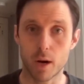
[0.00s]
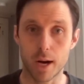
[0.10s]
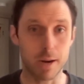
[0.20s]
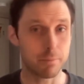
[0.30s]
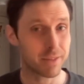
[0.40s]

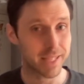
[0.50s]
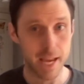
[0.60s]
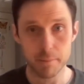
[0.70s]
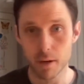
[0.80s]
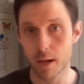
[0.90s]
Um, the
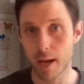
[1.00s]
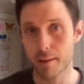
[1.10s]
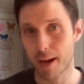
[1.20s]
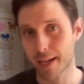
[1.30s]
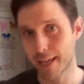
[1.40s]
camera,
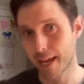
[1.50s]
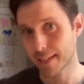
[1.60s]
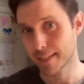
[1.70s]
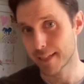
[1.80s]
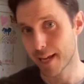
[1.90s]
I, I, can't
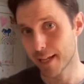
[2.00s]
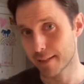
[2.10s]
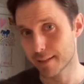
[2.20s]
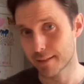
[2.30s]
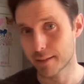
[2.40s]
say
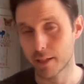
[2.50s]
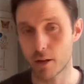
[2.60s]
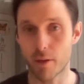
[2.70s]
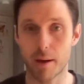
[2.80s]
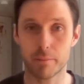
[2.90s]
it's you know
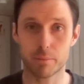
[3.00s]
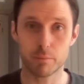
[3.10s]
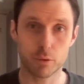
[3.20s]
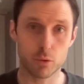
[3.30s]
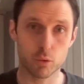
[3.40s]
that
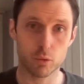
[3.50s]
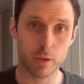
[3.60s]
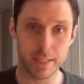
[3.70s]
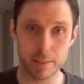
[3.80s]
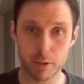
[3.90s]

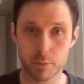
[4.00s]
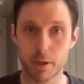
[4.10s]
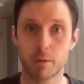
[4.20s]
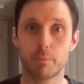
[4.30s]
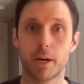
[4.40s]
crazy much
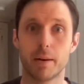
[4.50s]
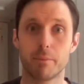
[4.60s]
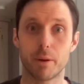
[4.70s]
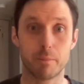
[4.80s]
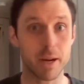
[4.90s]
better, but um,
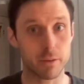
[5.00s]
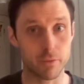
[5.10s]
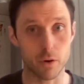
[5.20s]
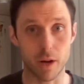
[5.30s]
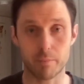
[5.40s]
the
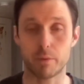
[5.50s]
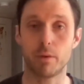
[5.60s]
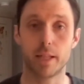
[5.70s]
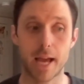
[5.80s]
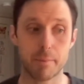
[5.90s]
microphone I've been
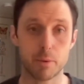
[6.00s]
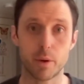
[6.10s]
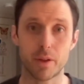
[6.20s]
really happy with.